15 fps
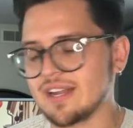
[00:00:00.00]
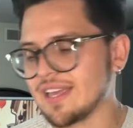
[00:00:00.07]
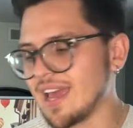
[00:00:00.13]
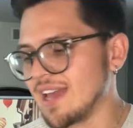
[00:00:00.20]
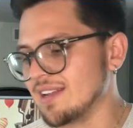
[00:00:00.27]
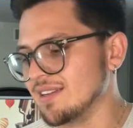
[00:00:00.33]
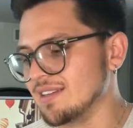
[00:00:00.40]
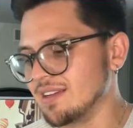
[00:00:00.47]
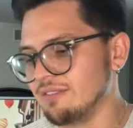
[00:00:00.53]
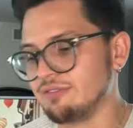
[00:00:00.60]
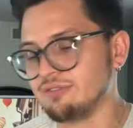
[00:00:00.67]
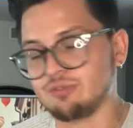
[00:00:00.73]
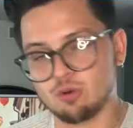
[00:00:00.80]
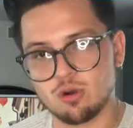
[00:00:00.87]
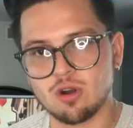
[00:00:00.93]
candidate
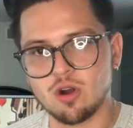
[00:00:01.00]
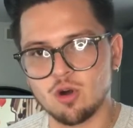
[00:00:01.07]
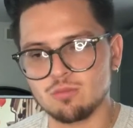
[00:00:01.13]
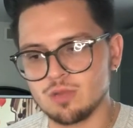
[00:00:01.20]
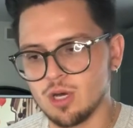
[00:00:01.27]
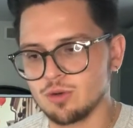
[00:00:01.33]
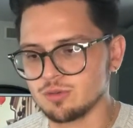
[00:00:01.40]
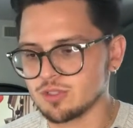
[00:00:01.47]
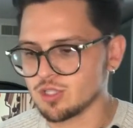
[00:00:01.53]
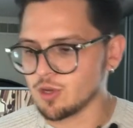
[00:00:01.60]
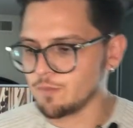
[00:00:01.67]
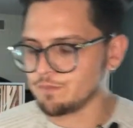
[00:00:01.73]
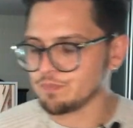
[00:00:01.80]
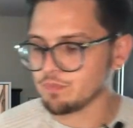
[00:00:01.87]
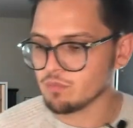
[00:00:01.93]
for a home loan. So
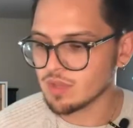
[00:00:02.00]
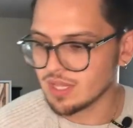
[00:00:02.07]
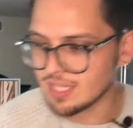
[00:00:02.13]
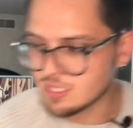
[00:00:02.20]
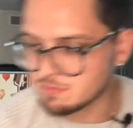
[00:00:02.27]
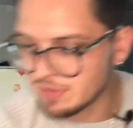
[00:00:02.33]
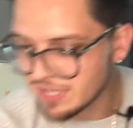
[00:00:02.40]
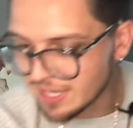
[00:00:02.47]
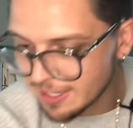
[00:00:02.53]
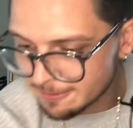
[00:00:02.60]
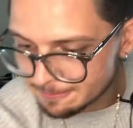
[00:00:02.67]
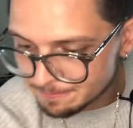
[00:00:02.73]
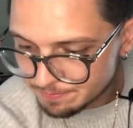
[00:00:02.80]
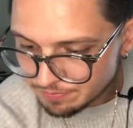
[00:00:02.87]
let's begin.